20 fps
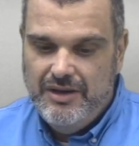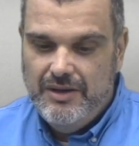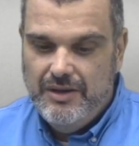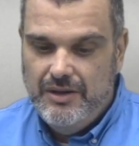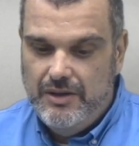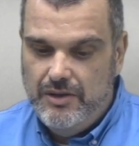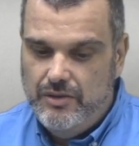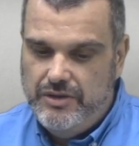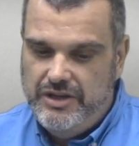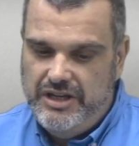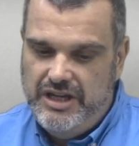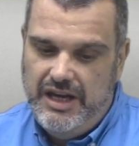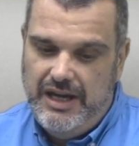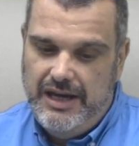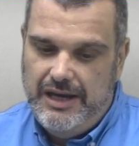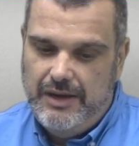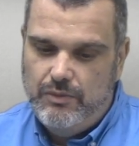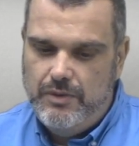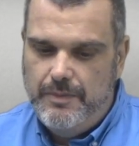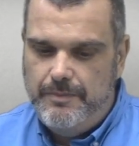Oh
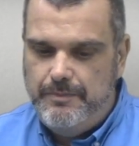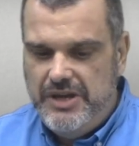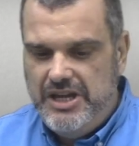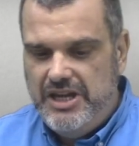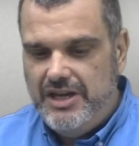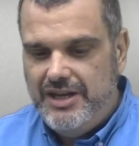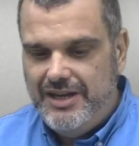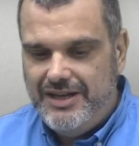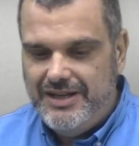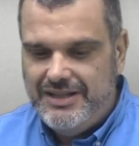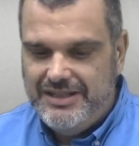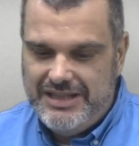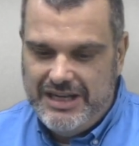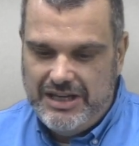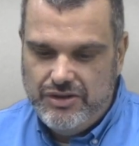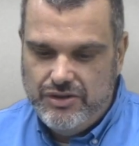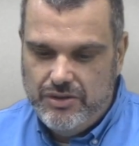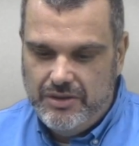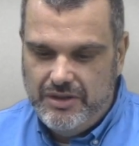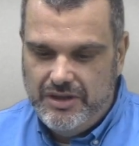yeah, whoopee,
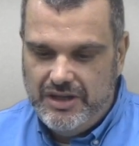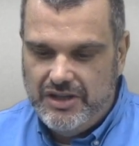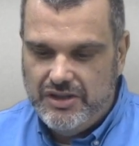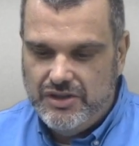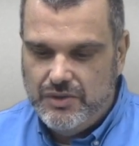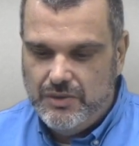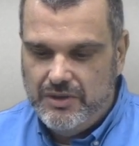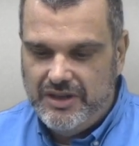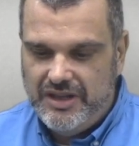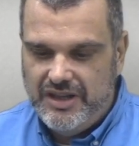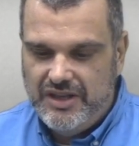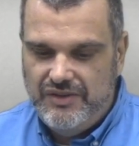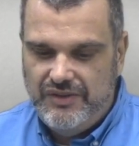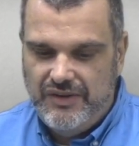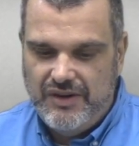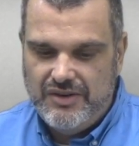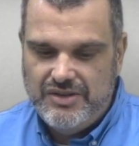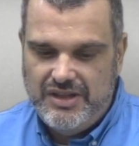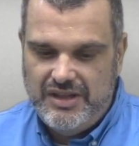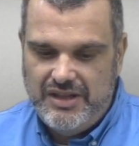said Julian, twirling his
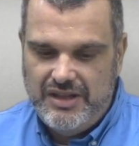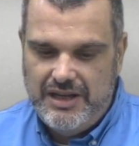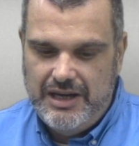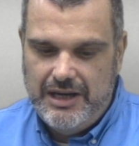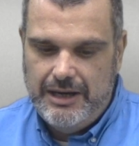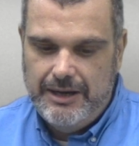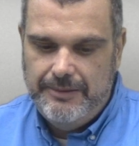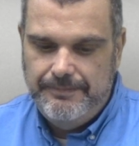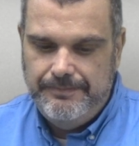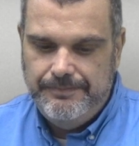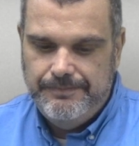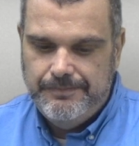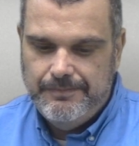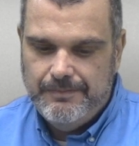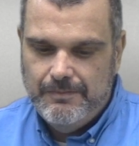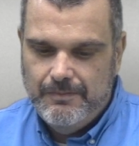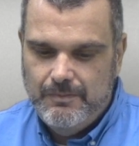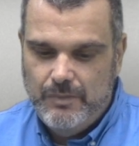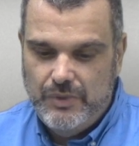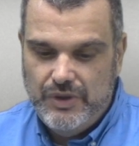fingers in the air.
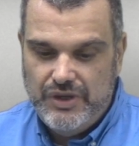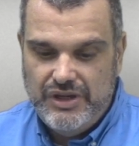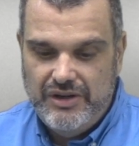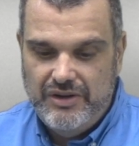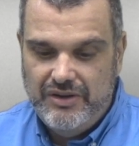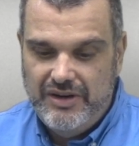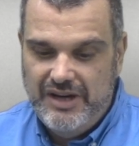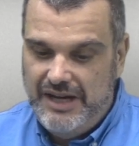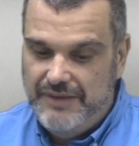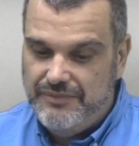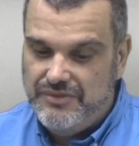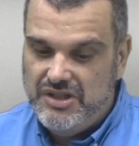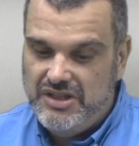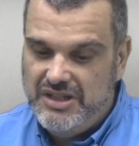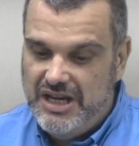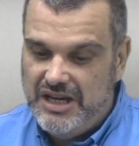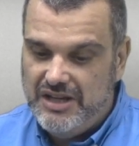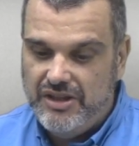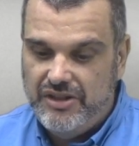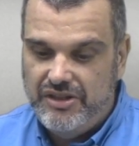But you don't have to
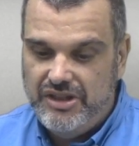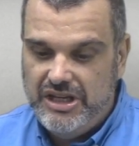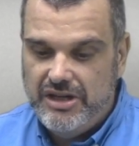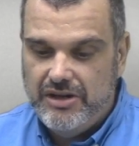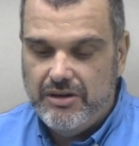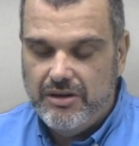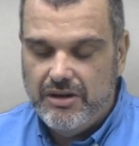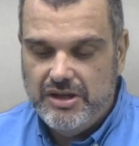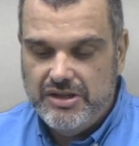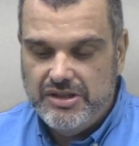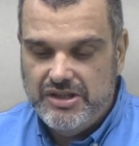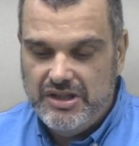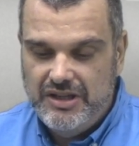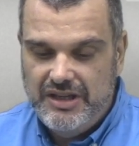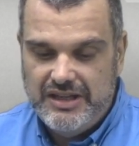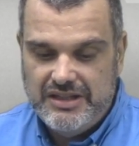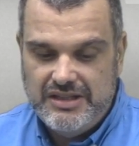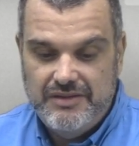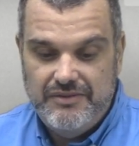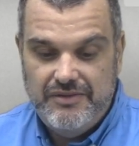take the theater arts
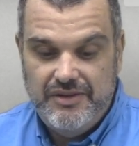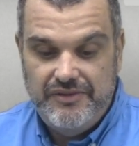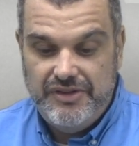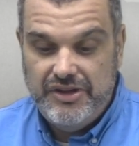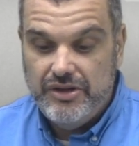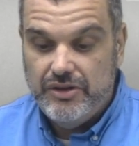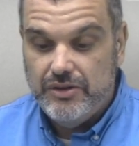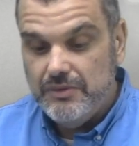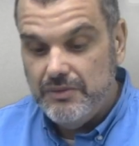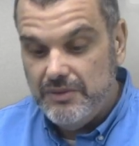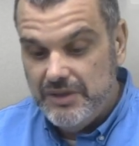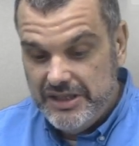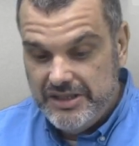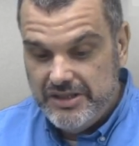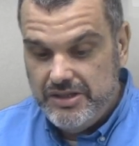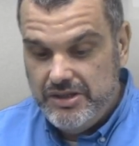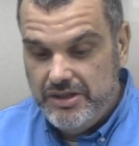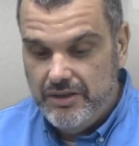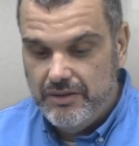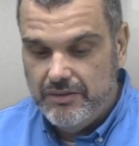elective if you don't want
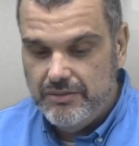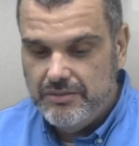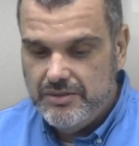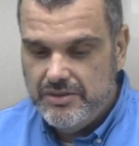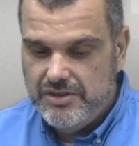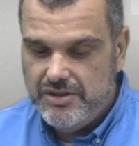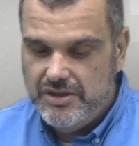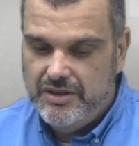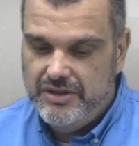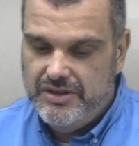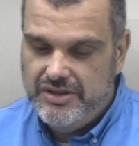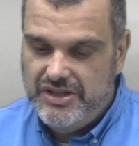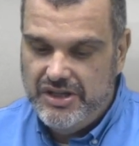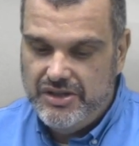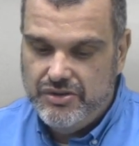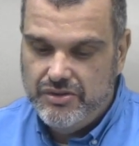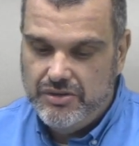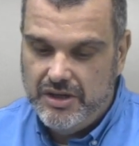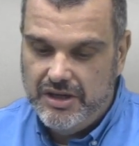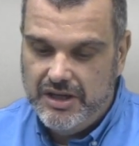to, Charlotte said,
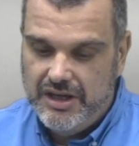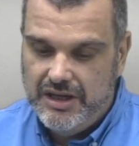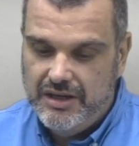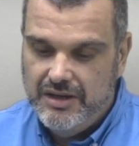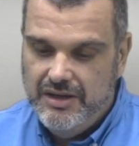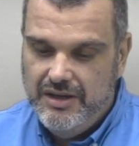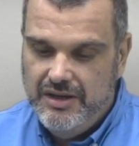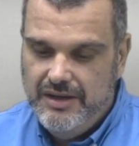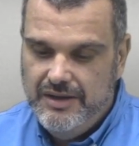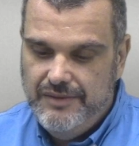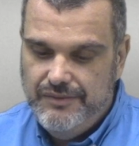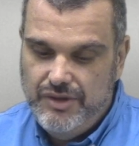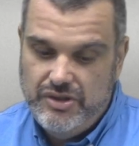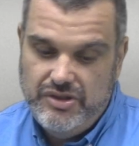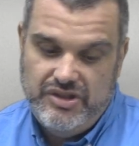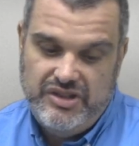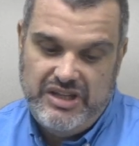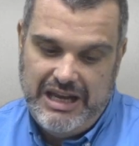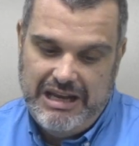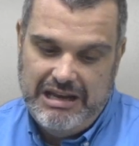shrugging.
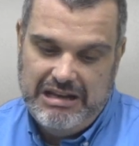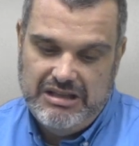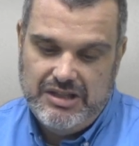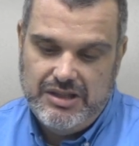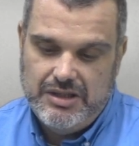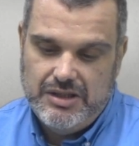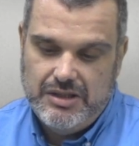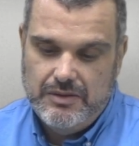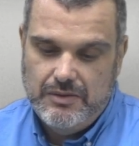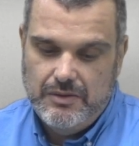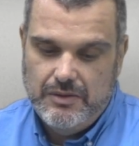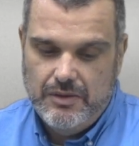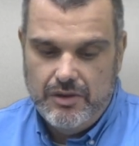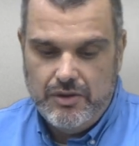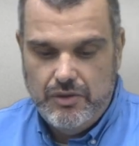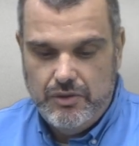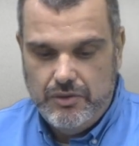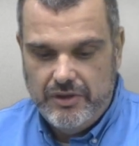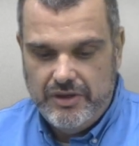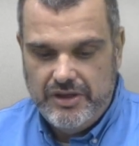There's dance, or
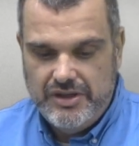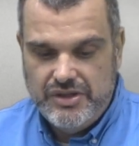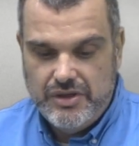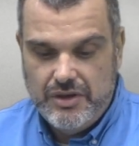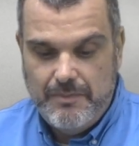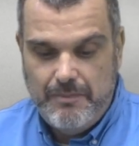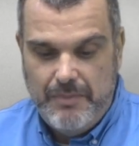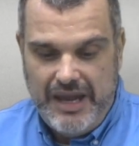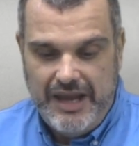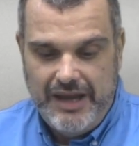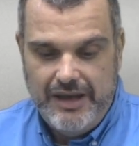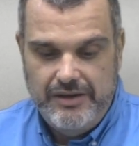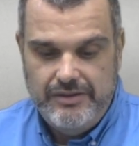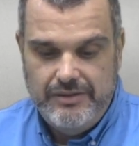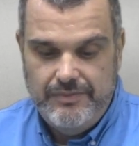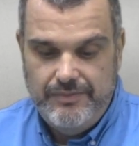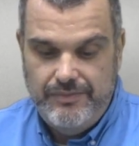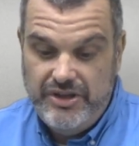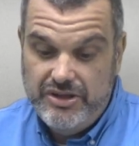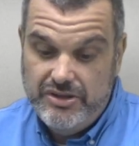chorus, or
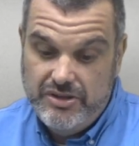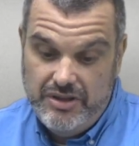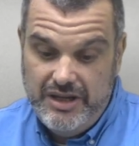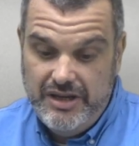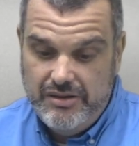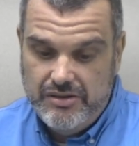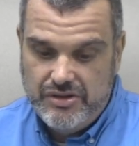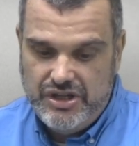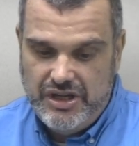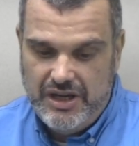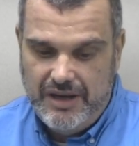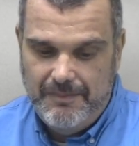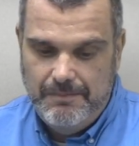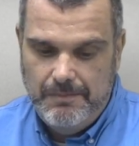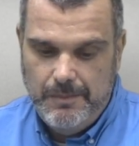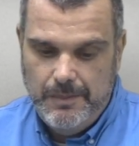band. There's leadership.